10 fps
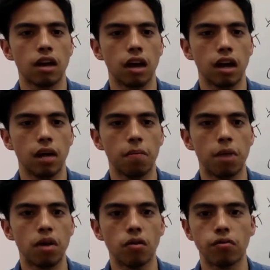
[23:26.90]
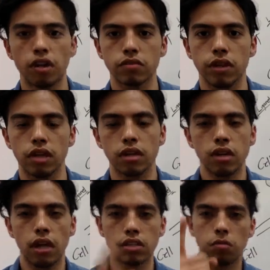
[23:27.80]
monophosphate.
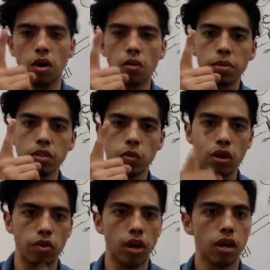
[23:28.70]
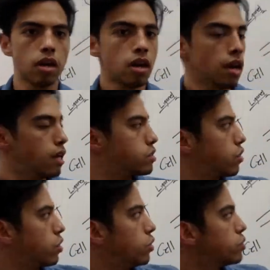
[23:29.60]
And so mono means one, right? And so
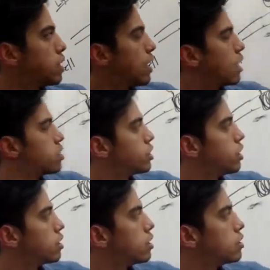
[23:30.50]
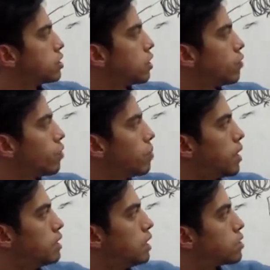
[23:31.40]
you use that energy to go from
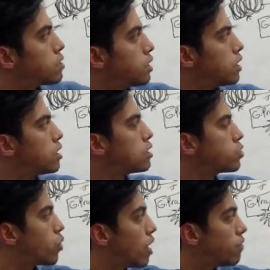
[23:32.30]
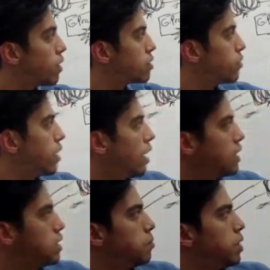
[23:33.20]
adenosine triphosphate,
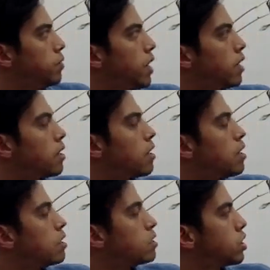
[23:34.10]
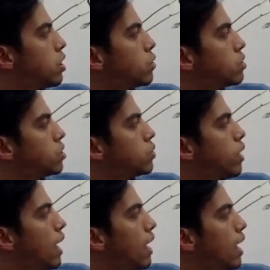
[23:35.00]
ATP, right, to go to
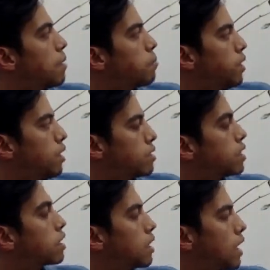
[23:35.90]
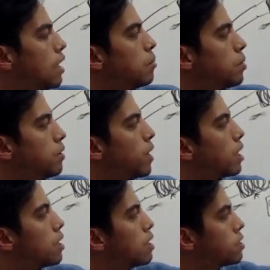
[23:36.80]
AMP, cyclic AMP, right?
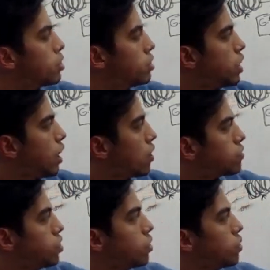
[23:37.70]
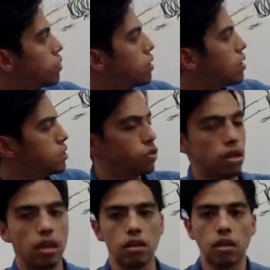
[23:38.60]
So you take off two, so
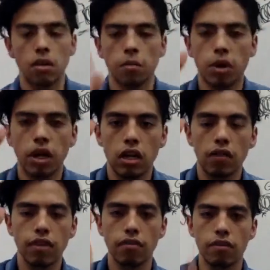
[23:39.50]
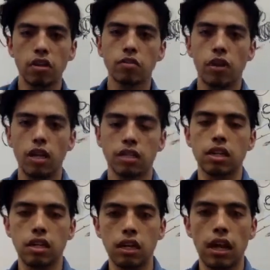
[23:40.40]
that breaking off that phosphate is going
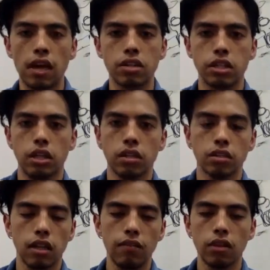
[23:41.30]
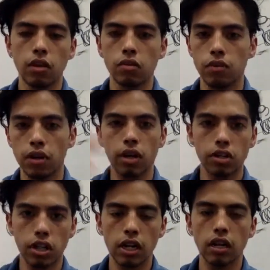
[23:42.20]
to need energy. Even though it's very
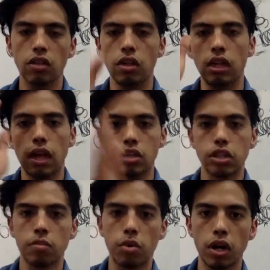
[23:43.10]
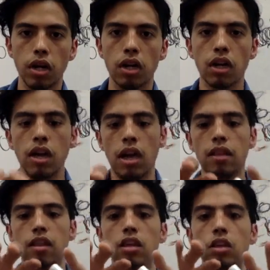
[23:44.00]
energetic, you need energy to break it,
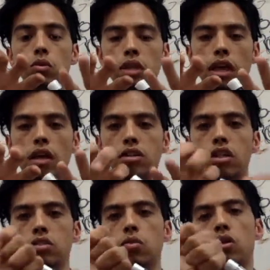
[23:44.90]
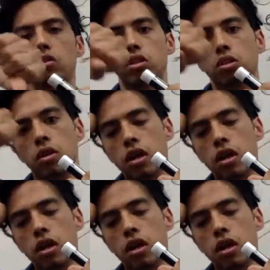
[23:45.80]
and then use that energy as well to